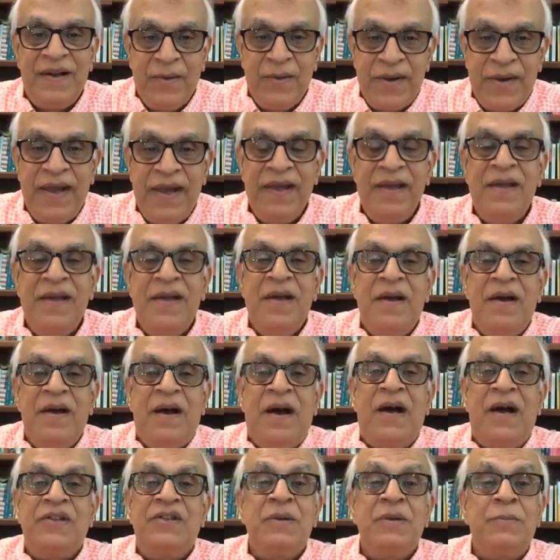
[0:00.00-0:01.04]
Okay,
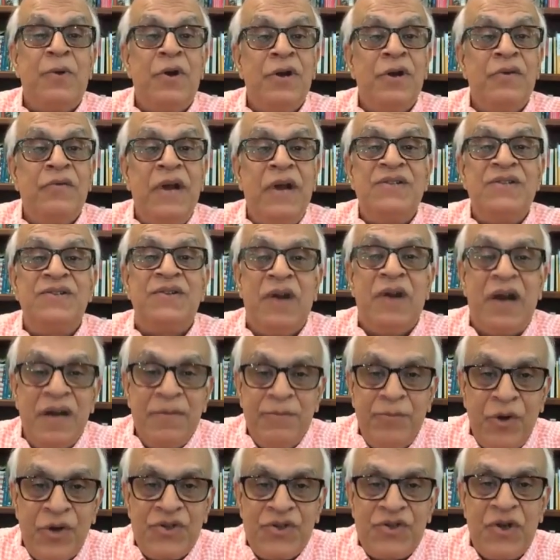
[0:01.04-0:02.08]
Arthur Bonner writes a lot
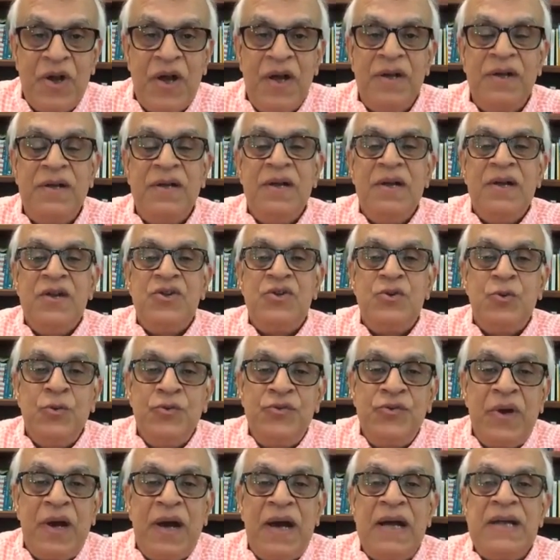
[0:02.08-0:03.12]
of books on
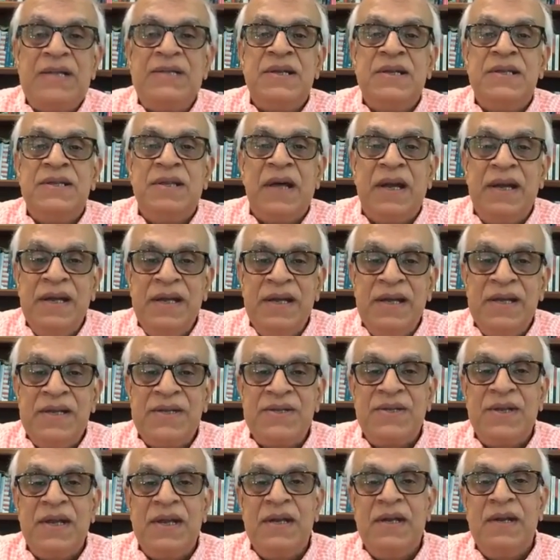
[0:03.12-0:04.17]
Shudras and
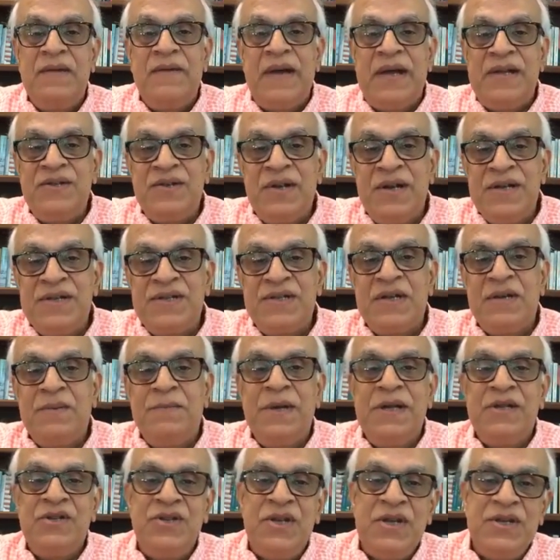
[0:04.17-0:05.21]
Dalits and evangelism
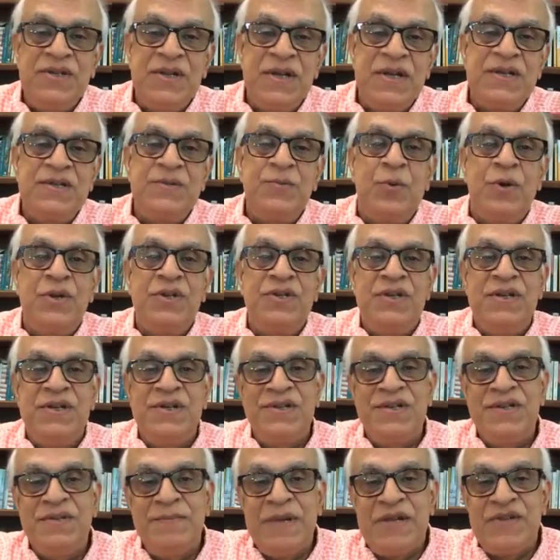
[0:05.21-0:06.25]
and Jesus, what
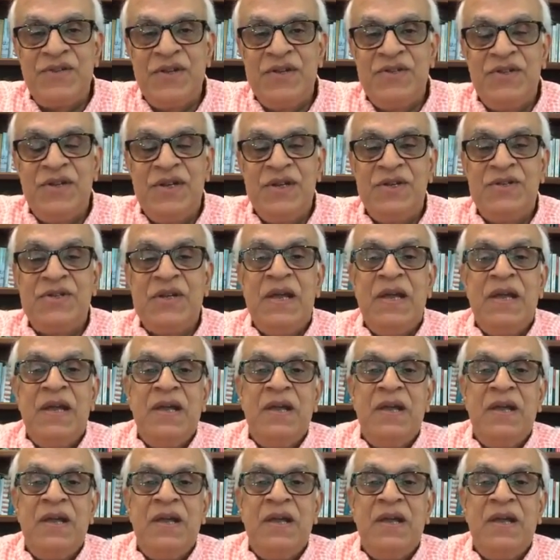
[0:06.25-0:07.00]
Jesus' message is.